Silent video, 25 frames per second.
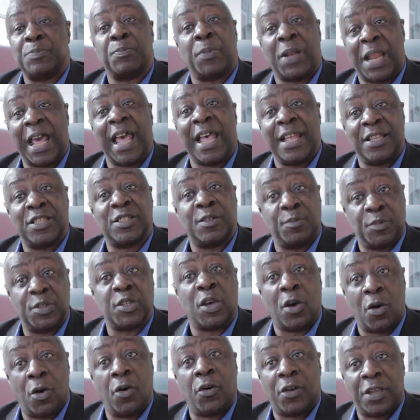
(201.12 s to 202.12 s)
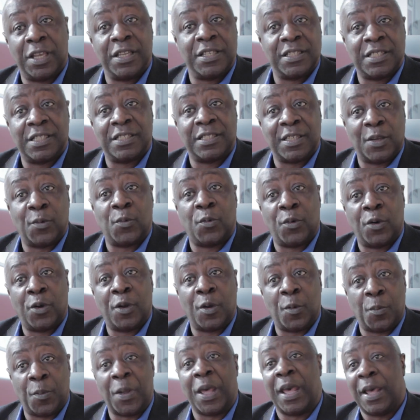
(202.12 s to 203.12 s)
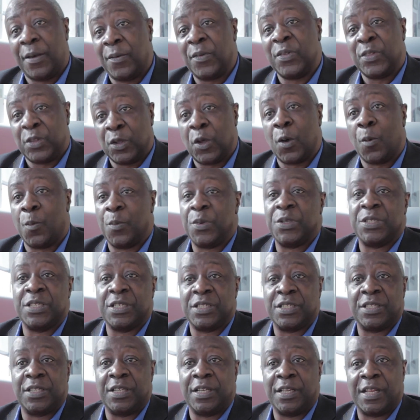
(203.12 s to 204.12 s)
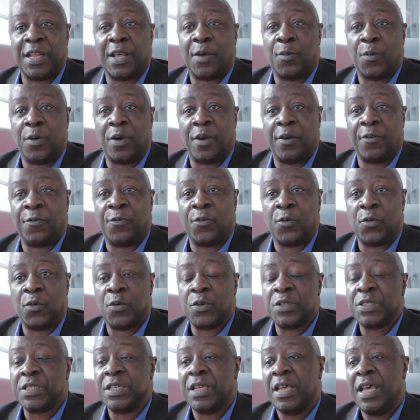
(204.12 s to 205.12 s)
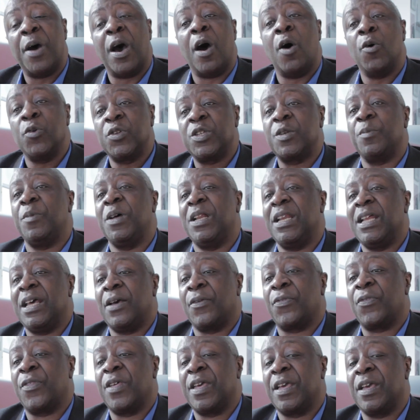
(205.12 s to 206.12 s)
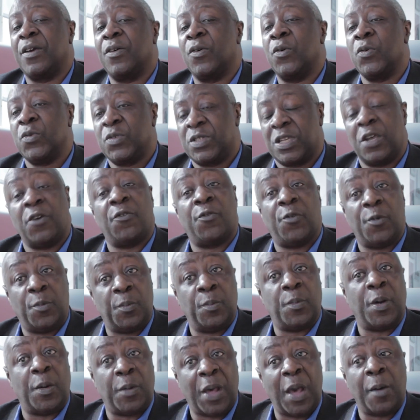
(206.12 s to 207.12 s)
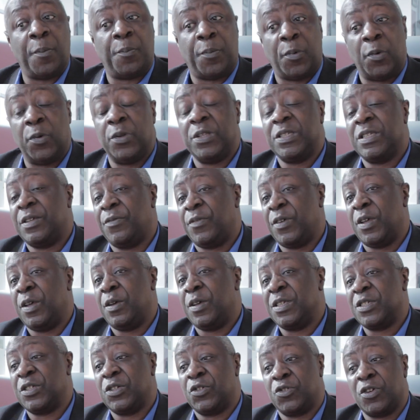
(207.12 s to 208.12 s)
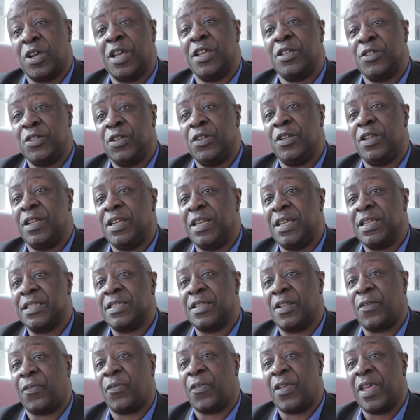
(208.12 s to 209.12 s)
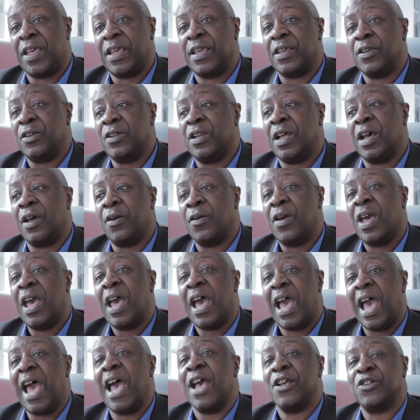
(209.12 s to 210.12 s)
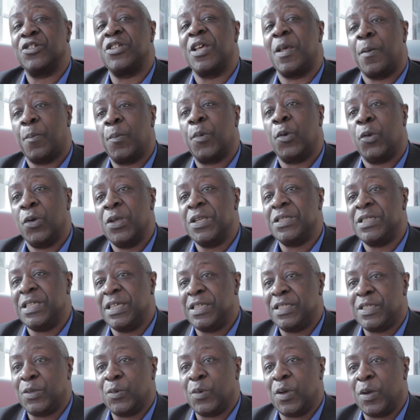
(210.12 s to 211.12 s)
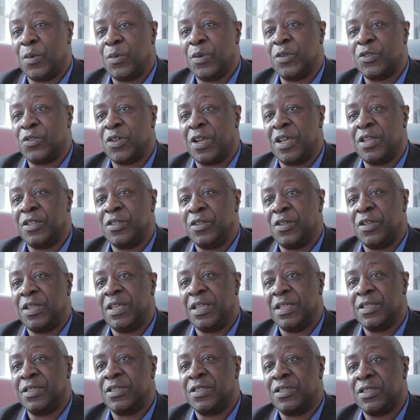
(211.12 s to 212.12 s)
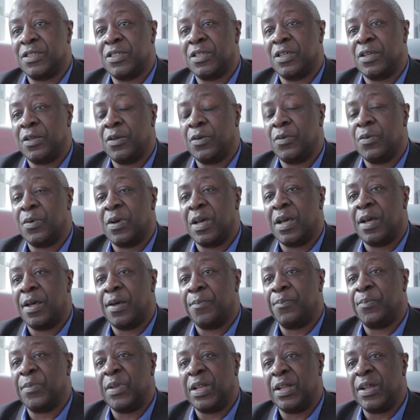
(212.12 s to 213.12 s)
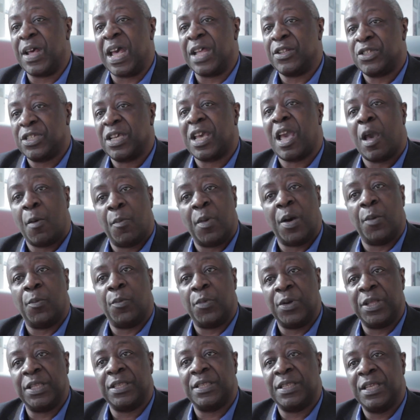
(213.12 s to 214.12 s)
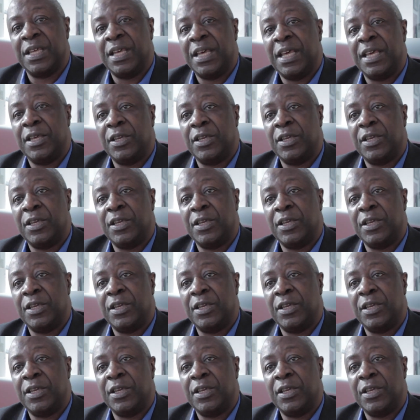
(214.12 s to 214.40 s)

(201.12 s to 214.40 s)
plans, some targets, as it were, about the composition of their workforce. But ultimately, I think also from our point of view as a trade unionist, I think actually employers need to work with trade unions to come up with